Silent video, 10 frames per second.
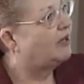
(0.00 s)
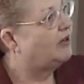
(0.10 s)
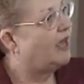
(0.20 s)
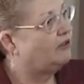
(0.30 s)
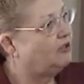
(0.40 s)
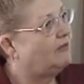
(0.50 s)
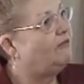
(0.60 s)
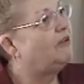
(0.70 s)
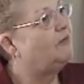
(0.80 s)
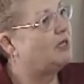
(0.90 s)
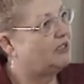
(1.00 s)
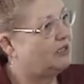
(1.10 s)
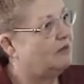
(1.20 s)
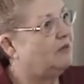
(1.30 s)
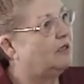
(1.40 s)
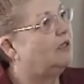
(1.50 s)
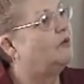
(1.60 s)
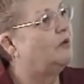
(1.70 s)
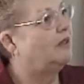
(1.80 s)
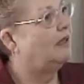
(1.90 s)
I could actually feel my stomach
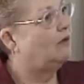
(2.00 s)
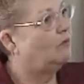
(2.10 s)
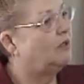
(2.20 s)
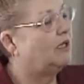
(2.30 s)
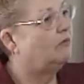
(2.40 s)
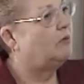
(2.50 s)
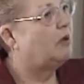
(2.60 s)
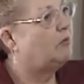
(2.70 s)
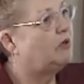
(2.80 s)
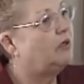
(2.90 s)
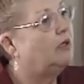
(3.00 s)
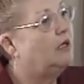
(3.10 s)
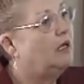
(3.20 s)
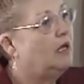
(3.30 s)
going that when I remembered.